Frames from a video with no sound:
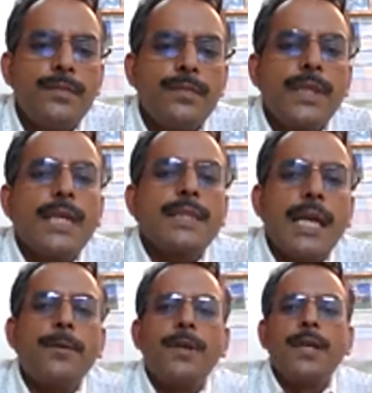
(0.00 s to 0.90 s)
Yes, I
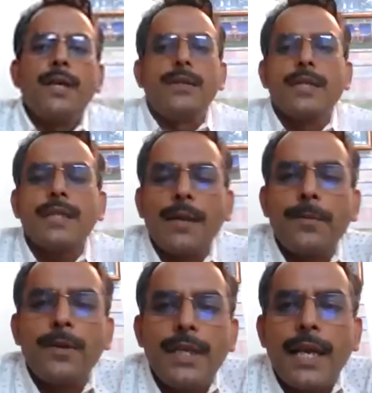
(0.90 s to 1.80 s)

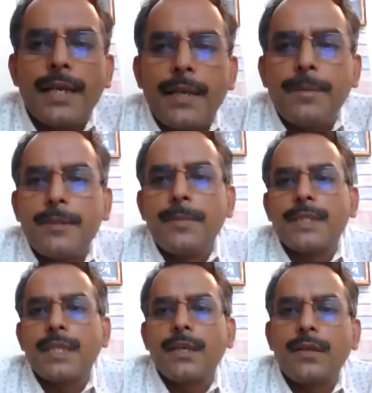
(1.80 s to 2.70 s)
fully agree with
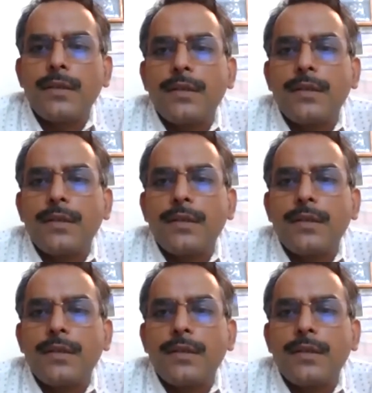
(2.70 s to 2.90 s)
Mr.